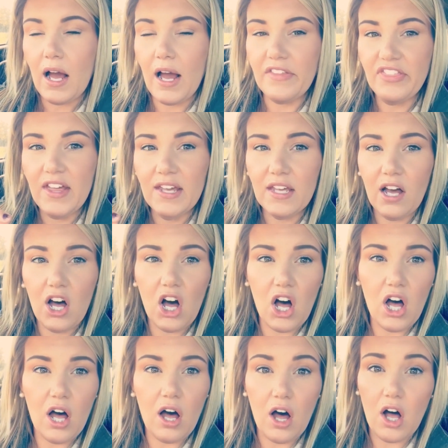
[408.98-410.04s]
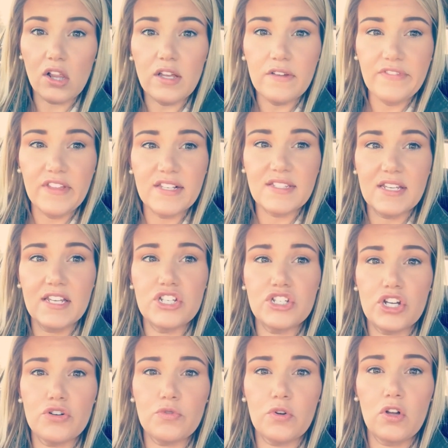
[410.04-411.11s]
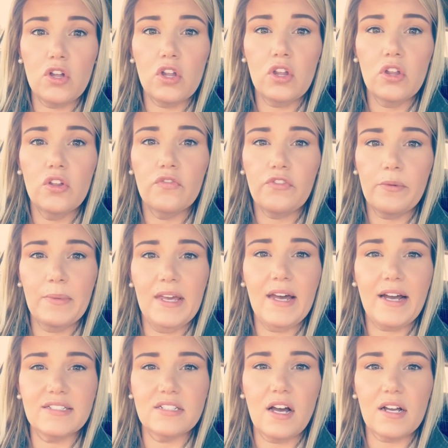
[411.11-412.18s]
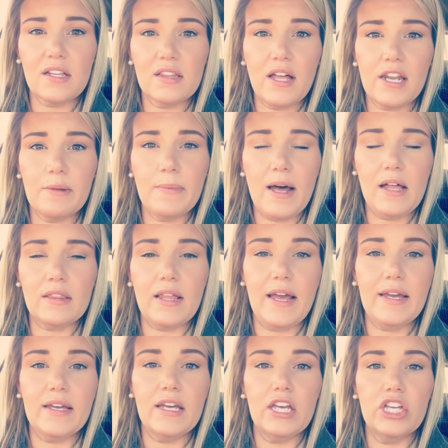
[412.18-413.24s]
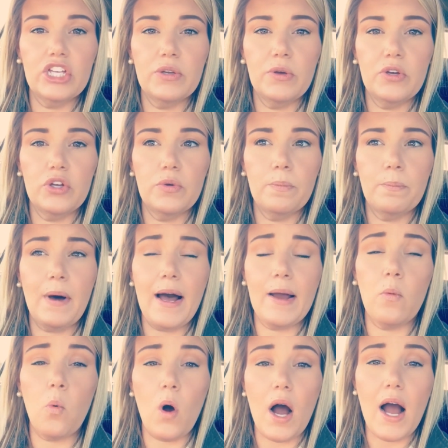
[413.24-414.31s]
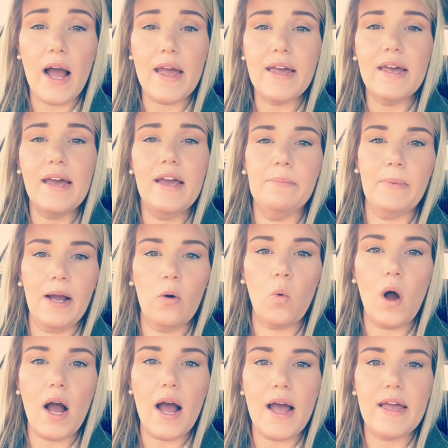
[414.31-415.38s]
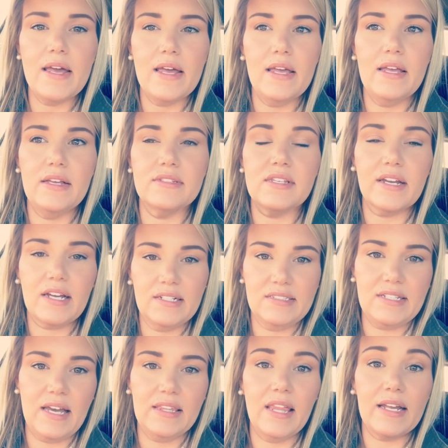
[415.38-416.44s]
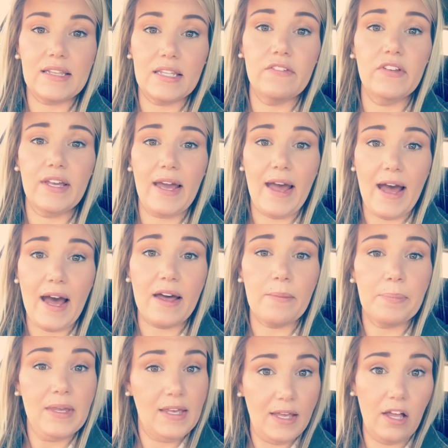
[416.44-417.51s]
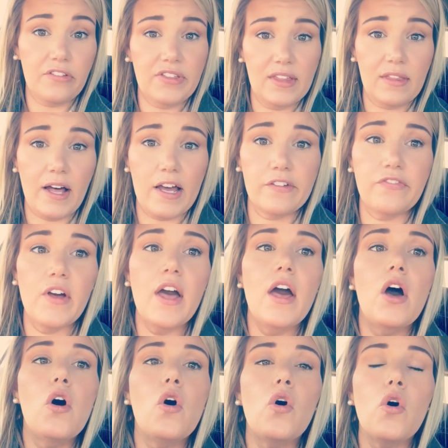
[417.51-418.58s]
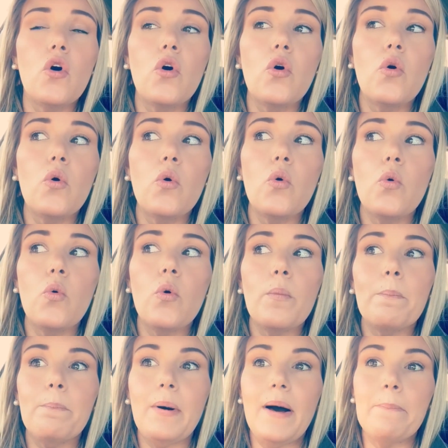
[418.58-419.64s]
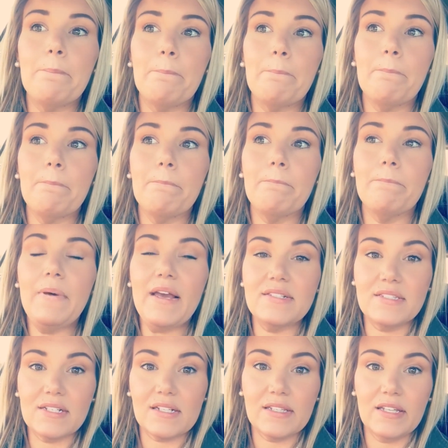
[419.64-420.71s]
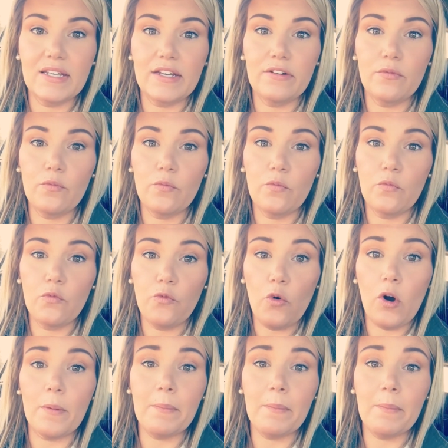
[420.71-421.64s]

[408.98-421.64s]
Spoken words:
think all of this in general, for me, I talk a lot about like my why. And my why is, like I said, like living a happy, healthy life, but basically for